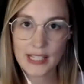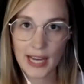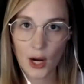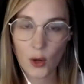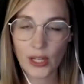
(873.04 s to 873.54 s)

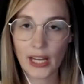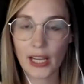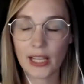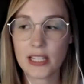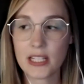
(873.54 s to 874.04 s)
out
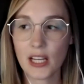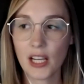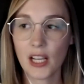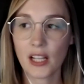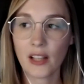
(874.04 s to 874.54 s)
and
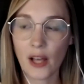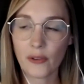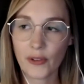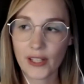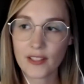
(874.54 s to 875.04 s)
not
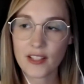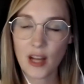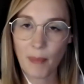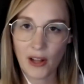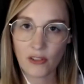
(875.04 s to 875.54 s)
afraid to
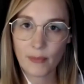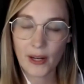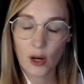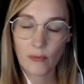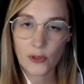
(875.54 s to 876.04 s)
step out of my
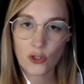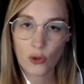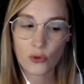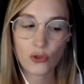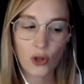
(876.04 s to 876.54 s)
comfort
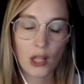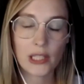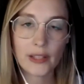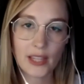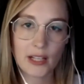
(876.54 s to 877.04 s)
zone to call
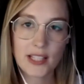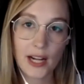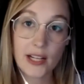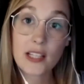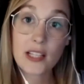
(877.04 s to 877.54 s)
out things that
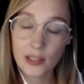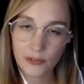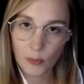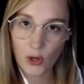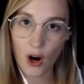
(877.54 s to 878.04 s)
I see
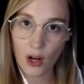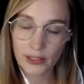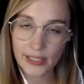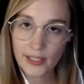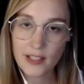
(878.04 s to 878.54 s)
from
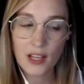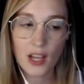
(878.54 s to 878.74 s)
colleagues